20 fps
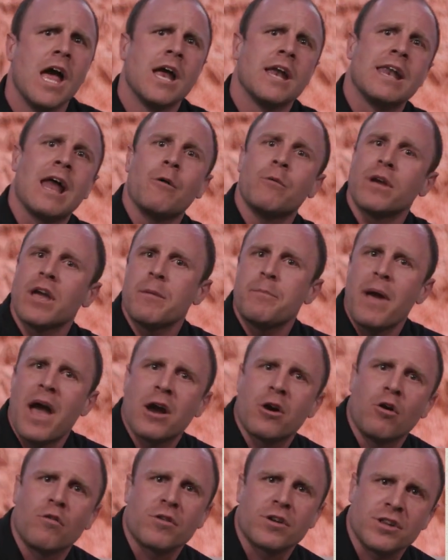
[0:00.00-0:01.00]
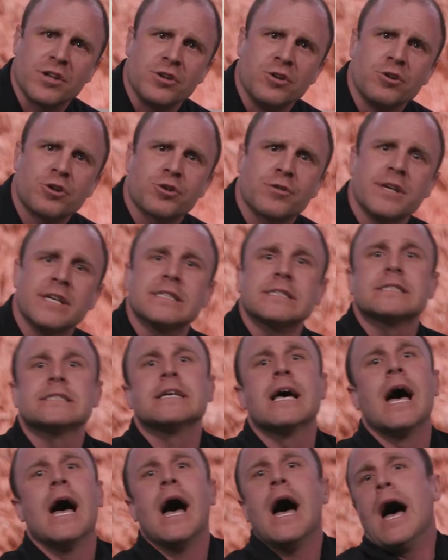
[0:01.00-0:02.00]
Now we get back over to the nutrients.
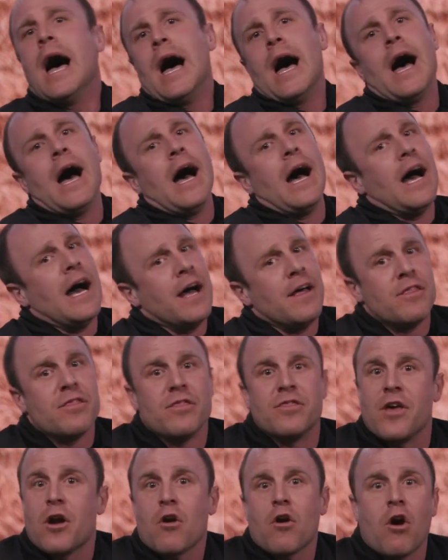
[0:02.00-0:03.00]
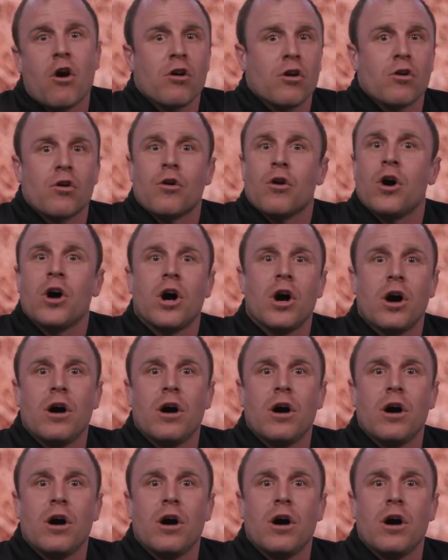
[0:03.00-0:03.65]
There are